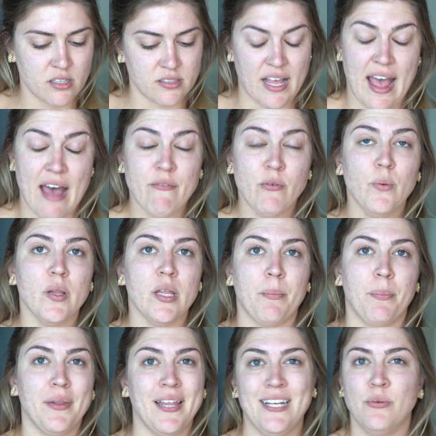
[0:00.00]
because I haven't really
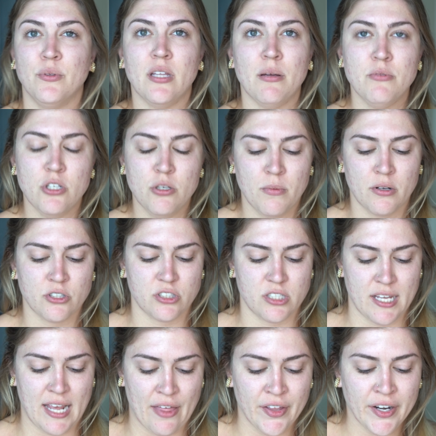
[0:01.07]
played with them too much
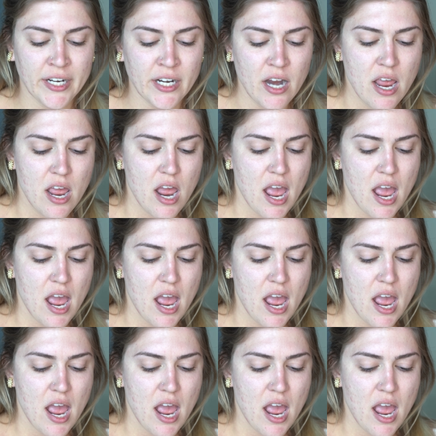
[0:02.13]
together.